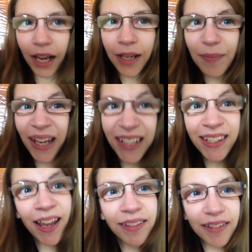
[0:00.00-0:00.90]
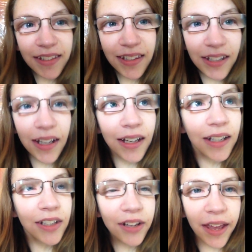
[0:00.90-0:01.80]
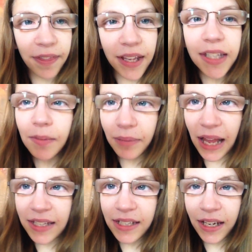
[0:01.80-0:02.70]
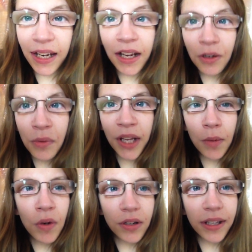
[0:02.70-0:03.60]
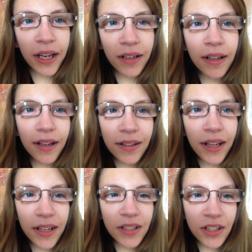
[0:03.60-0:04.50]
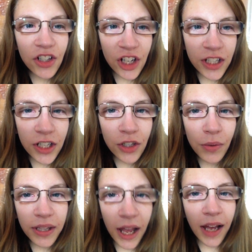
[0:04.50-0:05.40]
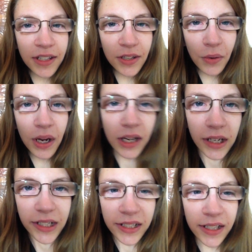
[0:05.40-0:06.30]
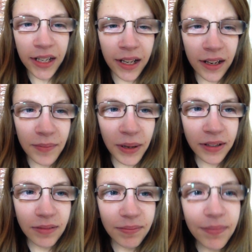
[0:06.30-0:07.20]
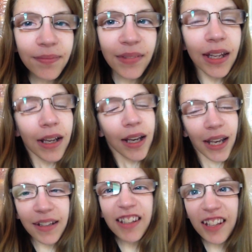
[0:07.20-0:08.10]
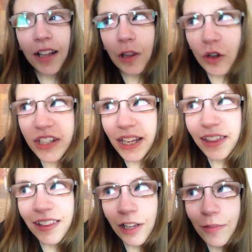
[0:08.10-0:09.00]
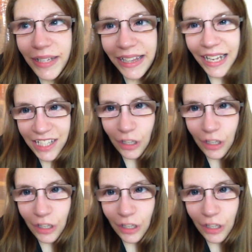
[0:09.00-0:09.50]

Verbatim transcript: it makes sense to get things in plastic, and I knew they would. They they they suggested doing that, so she did. But it still looks a little bit like a